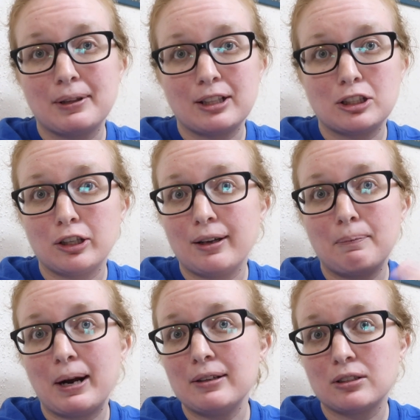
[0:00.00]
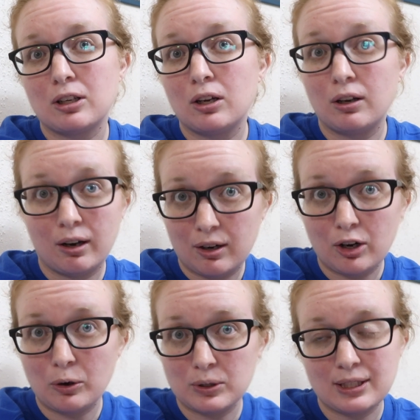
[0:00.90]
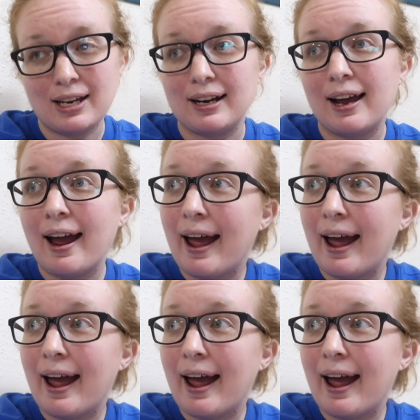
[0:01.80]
of the turkey breast, no skin.